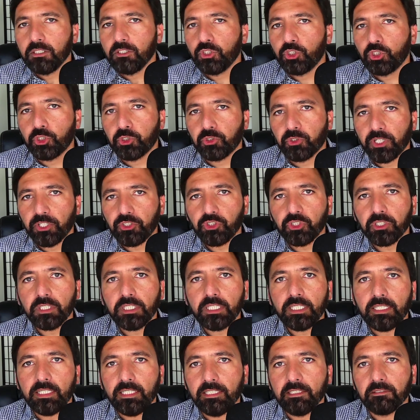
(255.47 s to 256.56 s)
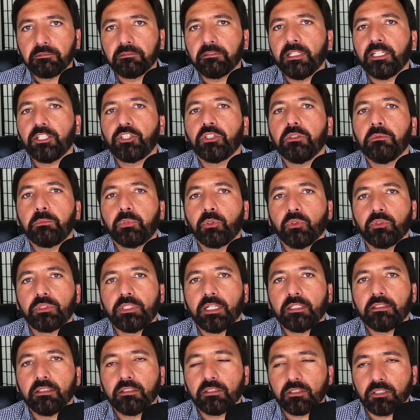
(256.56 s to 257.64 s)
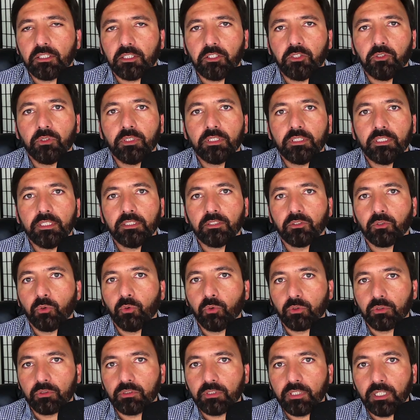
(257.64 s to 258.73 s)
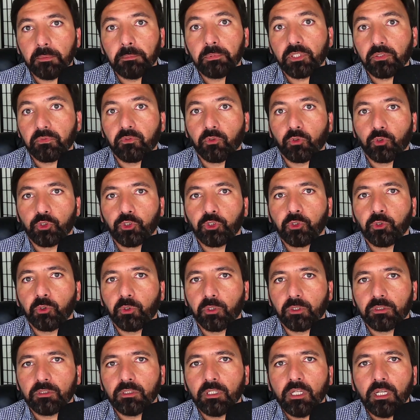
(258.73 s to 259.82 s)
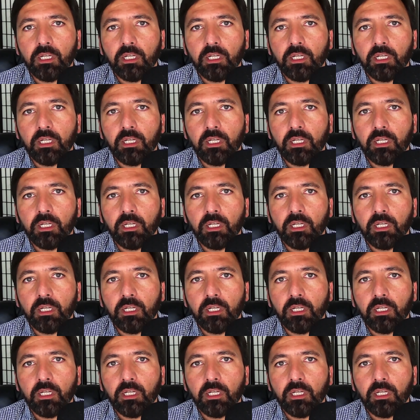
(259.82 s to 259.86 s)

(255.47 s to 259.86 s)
Treasury inflation protected securities, or TIPS for short,